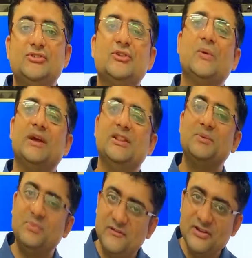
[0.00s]
So in the
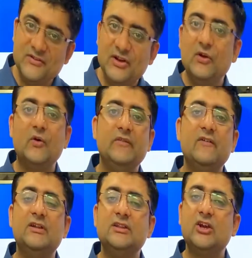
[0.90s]
previous video, we
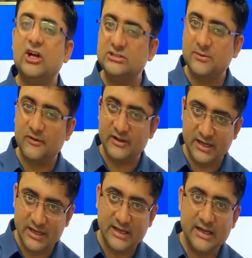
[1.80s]
have learned the concept of an
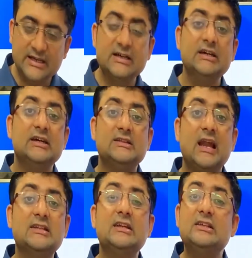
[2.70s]
indicator.
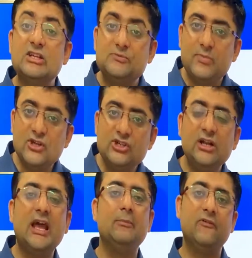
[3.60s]
That is, it is a special
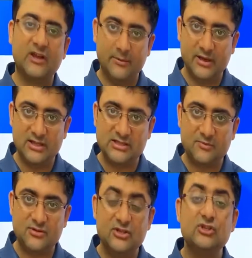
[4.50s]
type of chemical
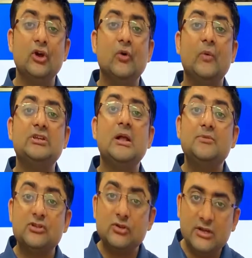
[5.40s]
substance which
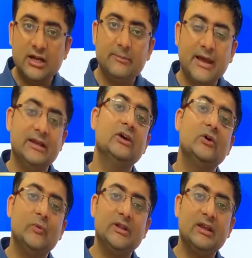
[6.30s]
helps us to determine
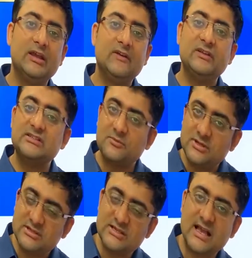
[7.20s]
whether a given
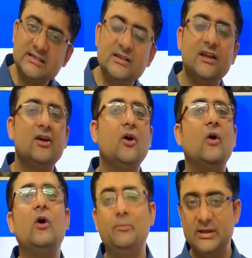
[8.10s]
substance is acidic
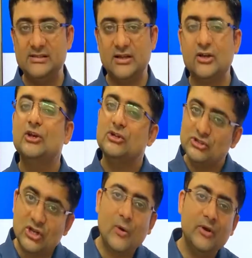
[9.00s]
or basic.
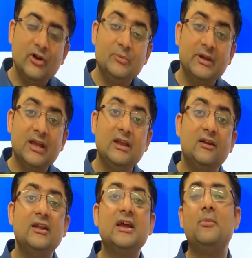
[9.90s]
So now we're going to begin
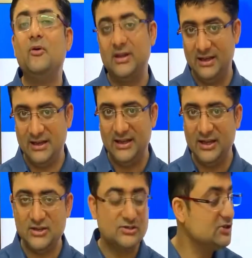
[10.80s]
learning about
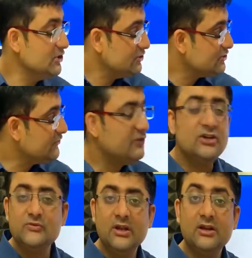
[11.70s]
indicators. So
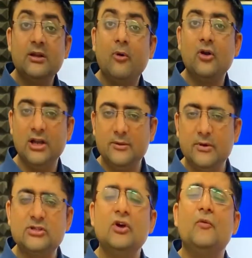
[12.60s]
first we'll learn about
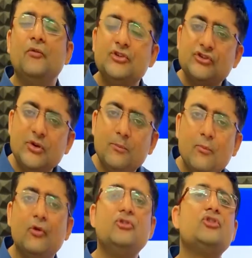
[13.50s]
litmus, which is the
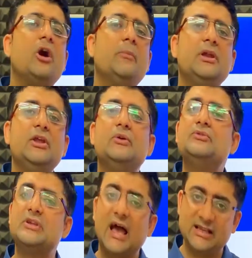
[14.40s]
most commonly
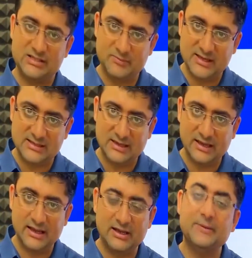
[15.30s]
used acid-base
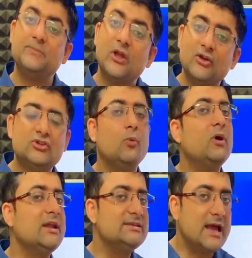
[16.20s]
indicator. So
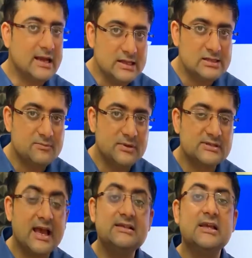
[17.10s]
what exactly is litmus,
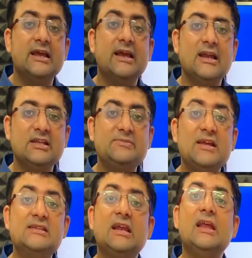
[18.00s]
guys? It is
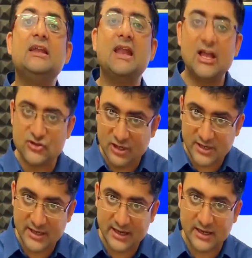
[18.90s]
basically a natural
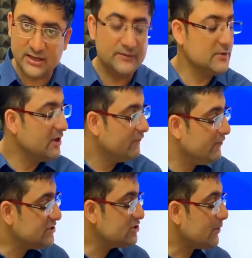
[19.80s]
indicator
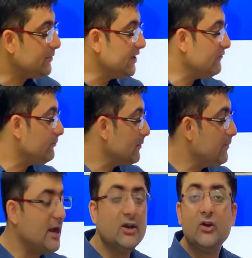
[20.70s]
which is obtained from a
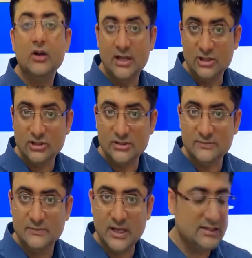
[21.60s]
plant called lichen.
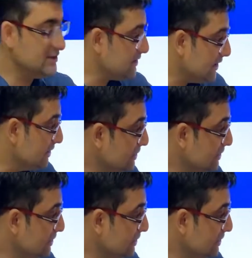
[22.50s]
Is this clear?